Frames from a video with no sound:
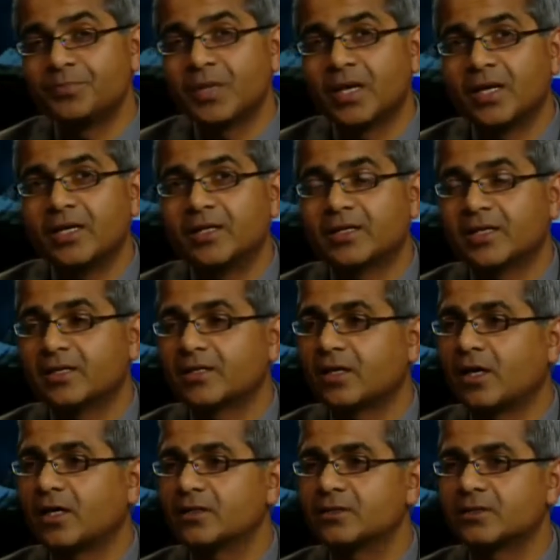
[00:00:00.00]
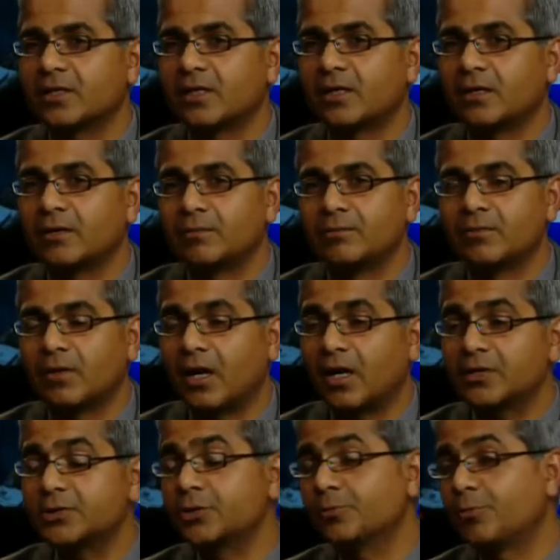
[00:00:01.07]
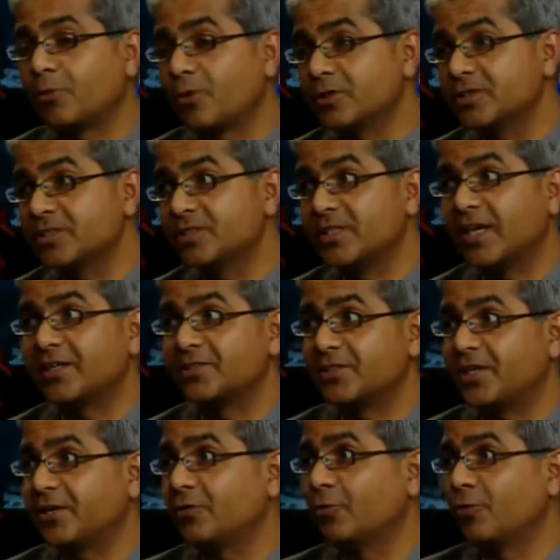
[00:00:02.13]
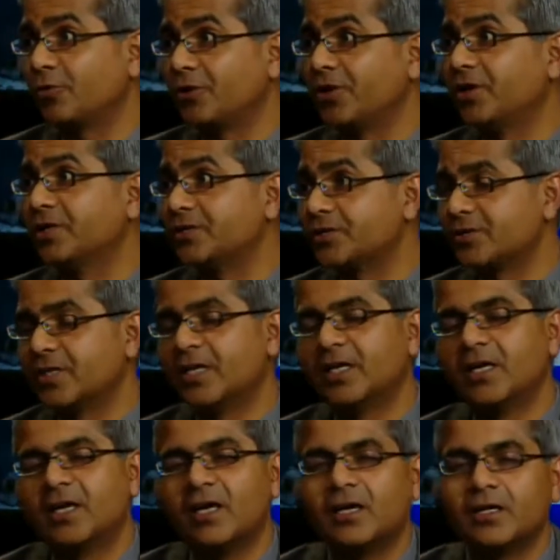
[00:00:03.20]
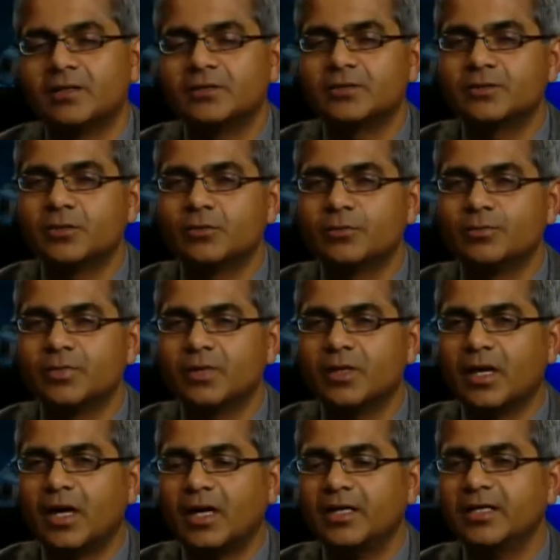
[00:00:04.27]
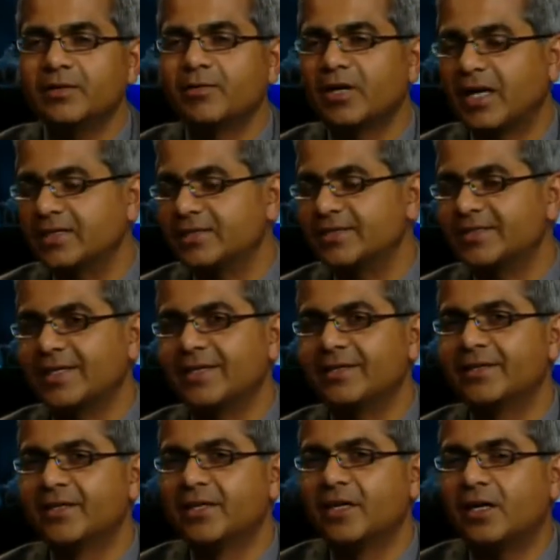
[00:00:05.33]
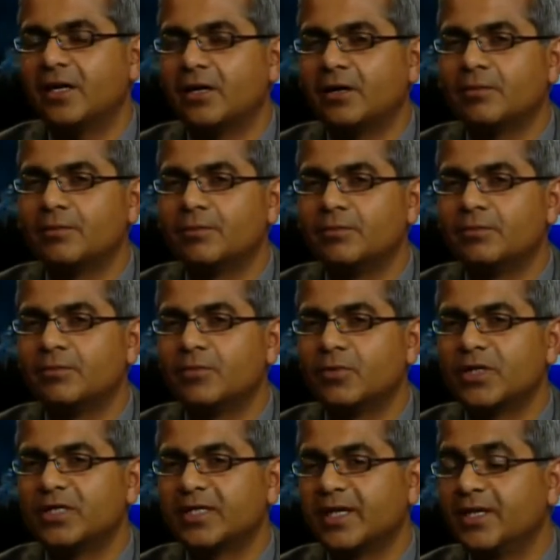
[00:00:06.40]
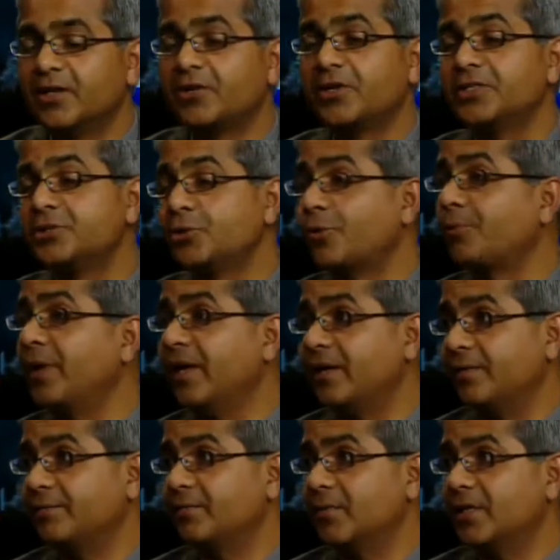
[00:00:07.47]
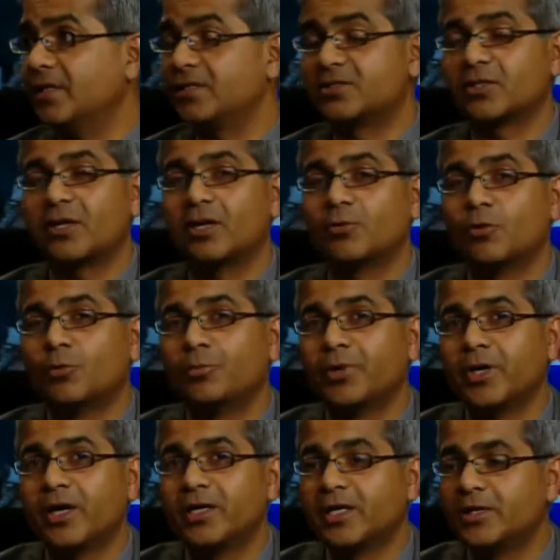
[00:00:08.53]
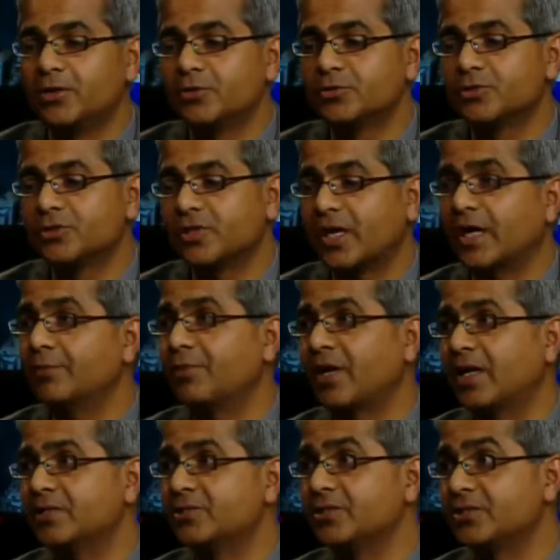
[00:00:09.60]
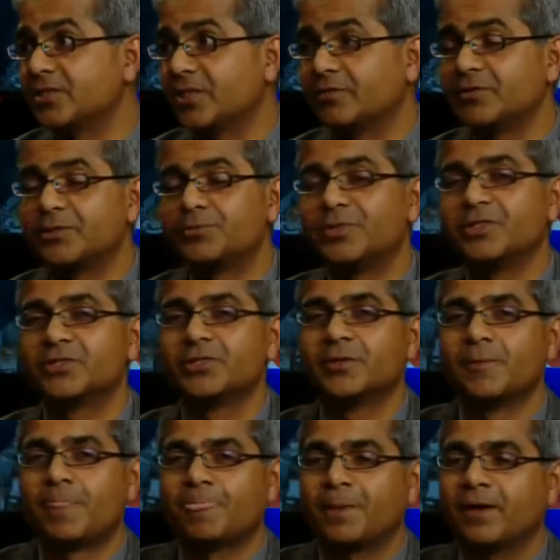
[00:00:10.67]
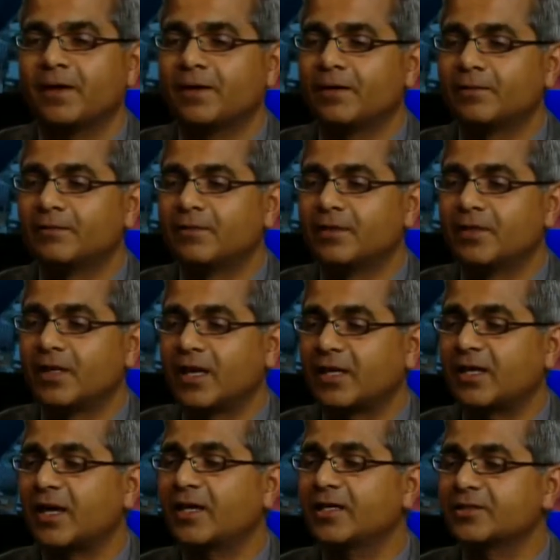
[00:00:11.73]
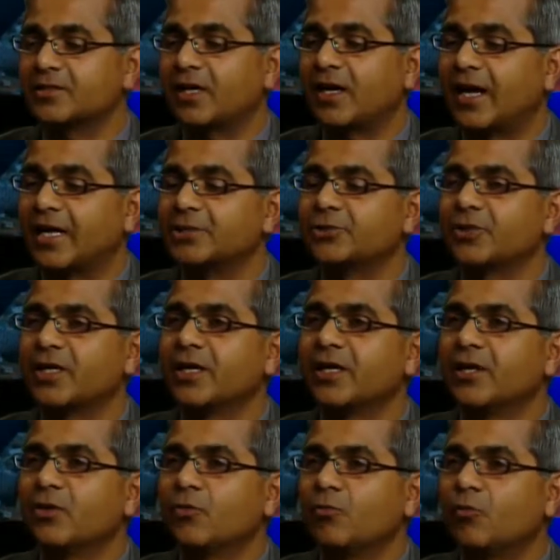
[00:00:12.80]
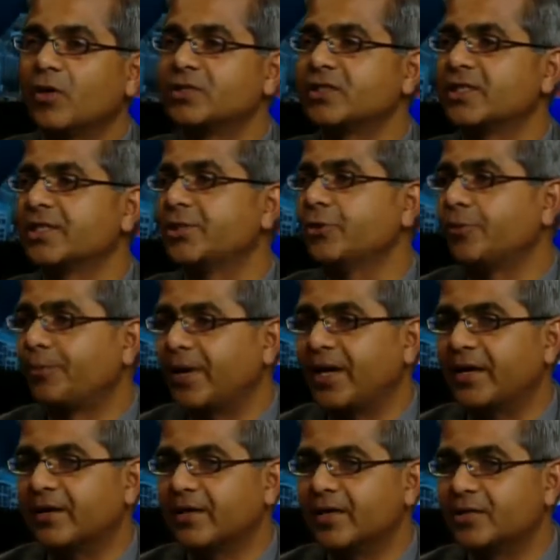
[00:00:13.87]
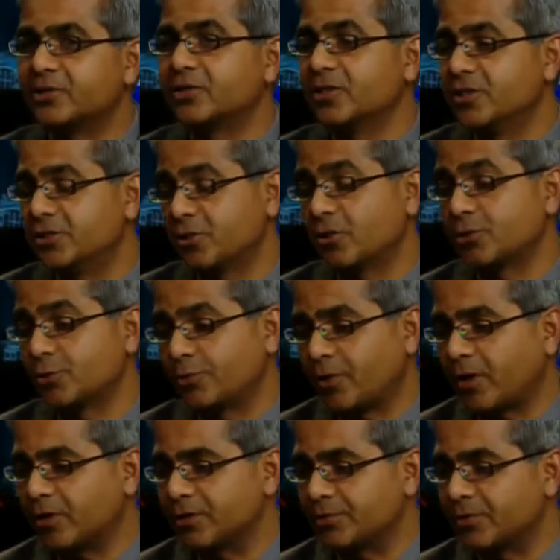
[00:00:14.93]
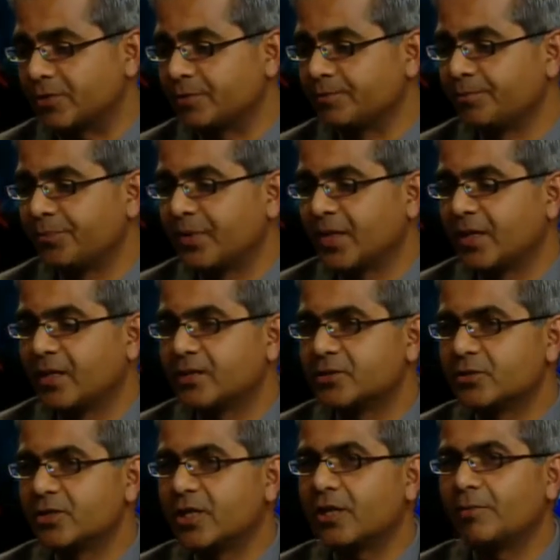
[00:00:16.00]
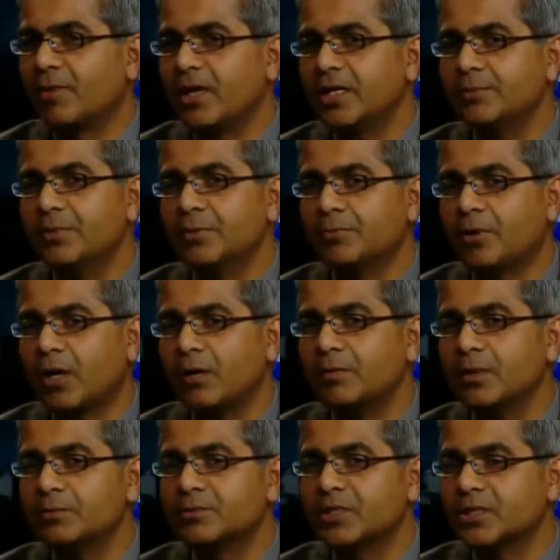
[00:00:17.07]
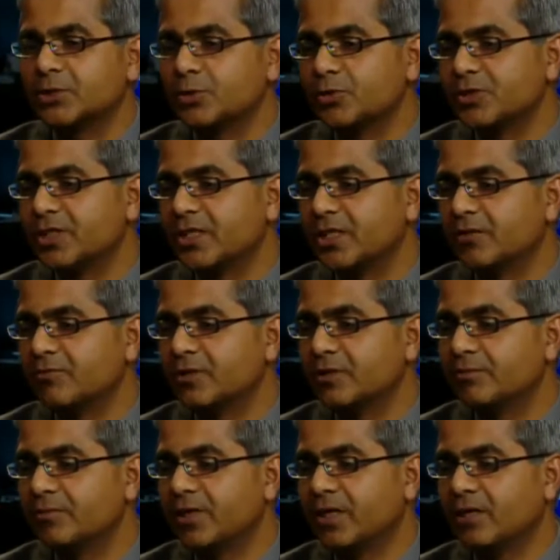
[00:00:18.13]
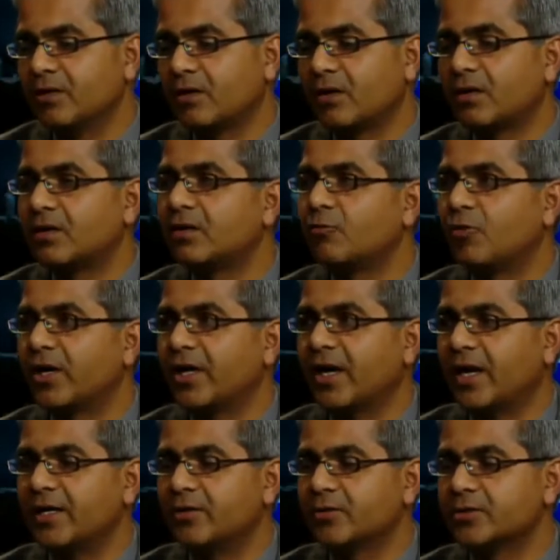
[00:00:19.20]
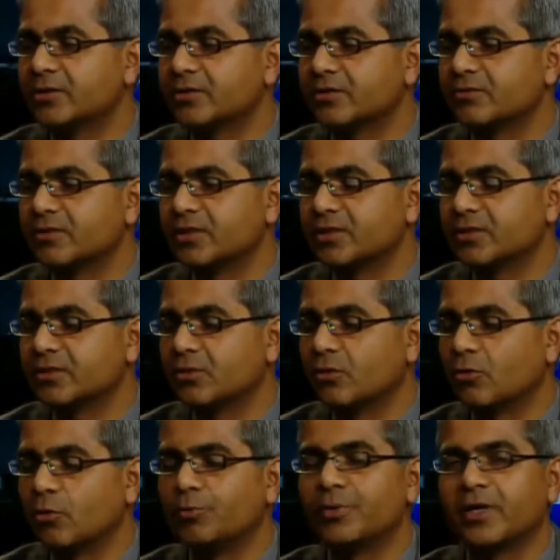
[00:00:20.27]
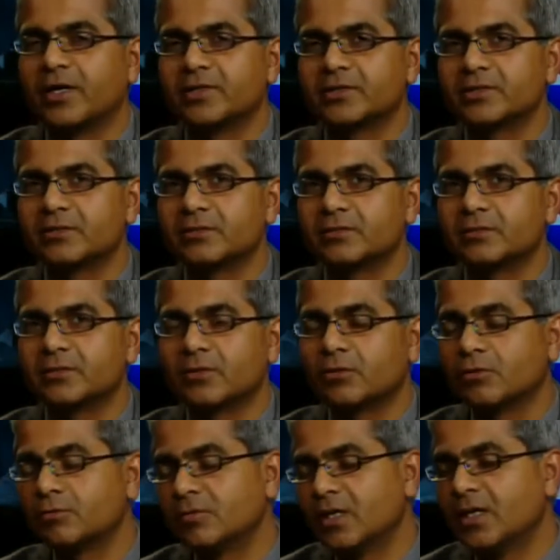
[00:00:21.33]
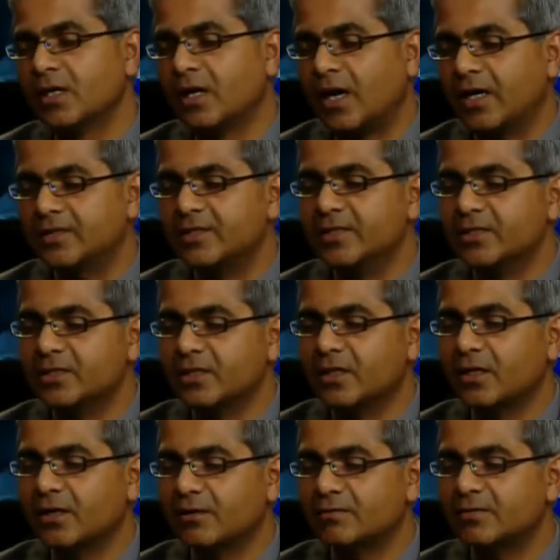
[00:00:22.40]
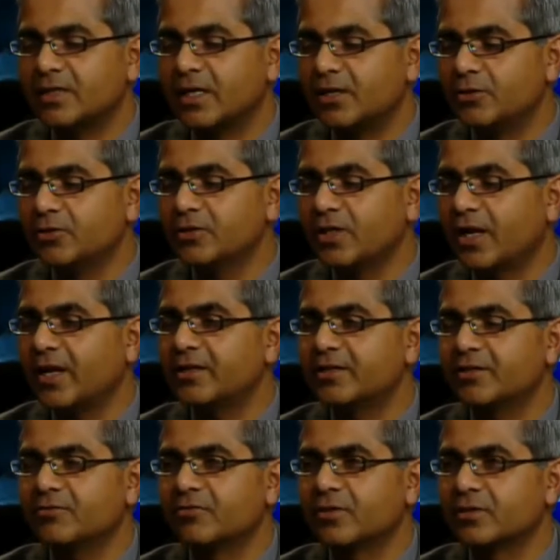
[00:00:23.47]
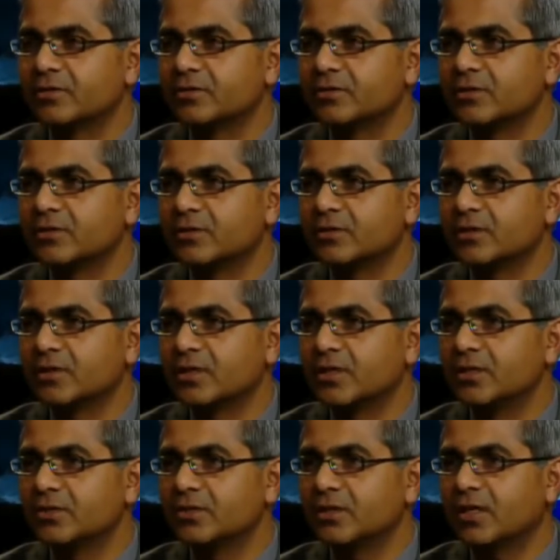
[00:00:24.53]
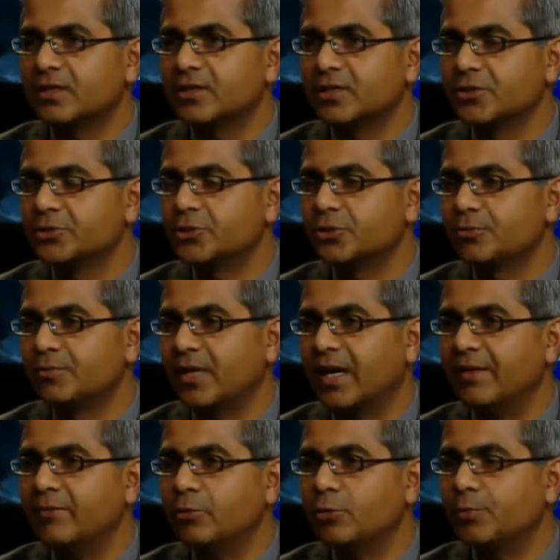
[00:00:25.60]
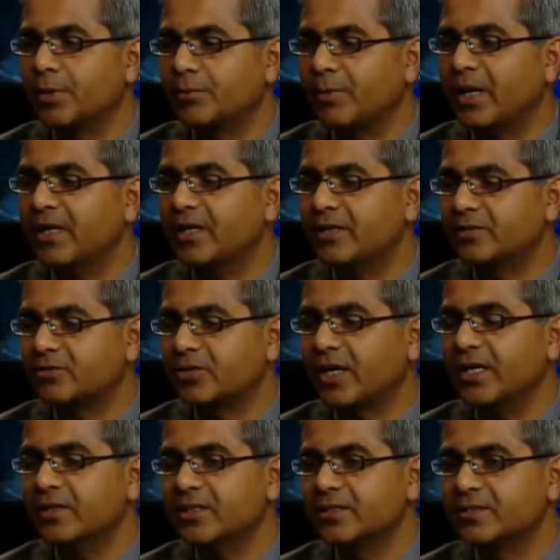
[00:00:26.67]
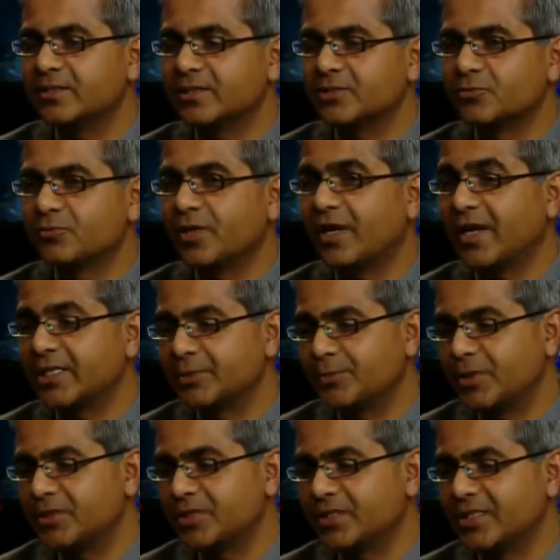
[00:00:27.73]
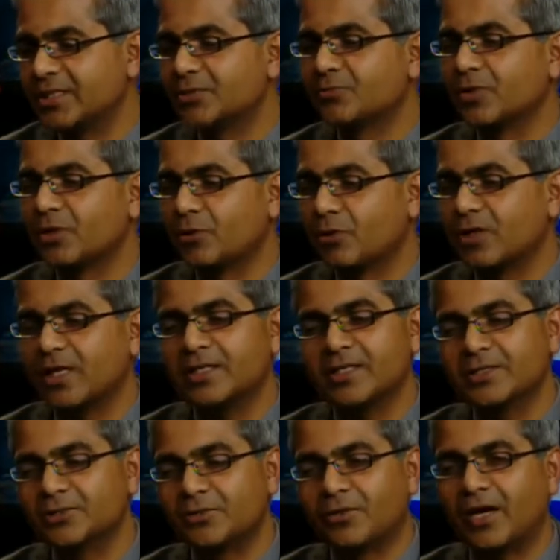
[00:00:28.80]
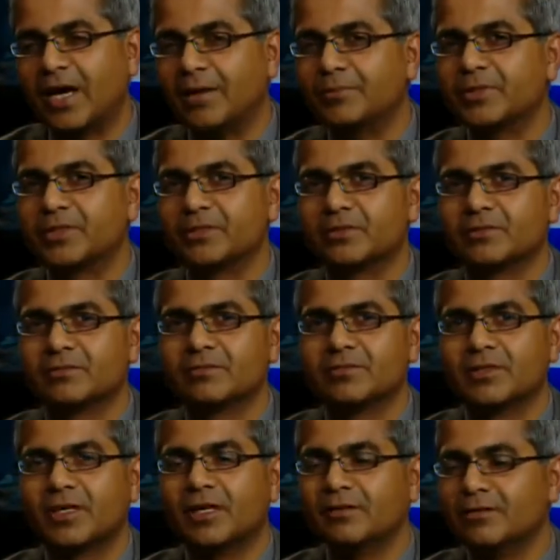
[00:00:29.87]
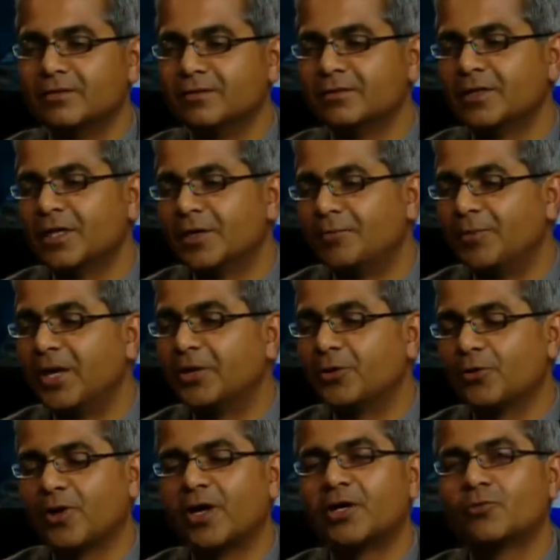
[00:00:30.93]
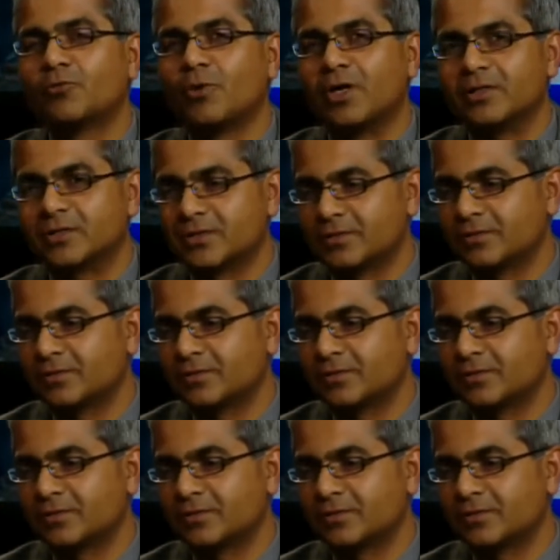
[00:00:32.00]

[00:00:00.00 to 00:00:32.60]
It can cause uh, osteoporosis, they are saying, over years. Uh, so, and even as I said, uh, it can increase your pain. Uh, it's called opioid-induced hyperalgesia, which means uh, the narcotics are actually worsening your pain. It's, it's also possible. So there are multiple problems associated with being on very high doses of these uh, opioids. So I think uh, they are doing the right thing for you. I think, uh, I think you should have an open mind and try these things. We are experts in this. We know nothing is going to happen to you. We're not going to make you hurt worse.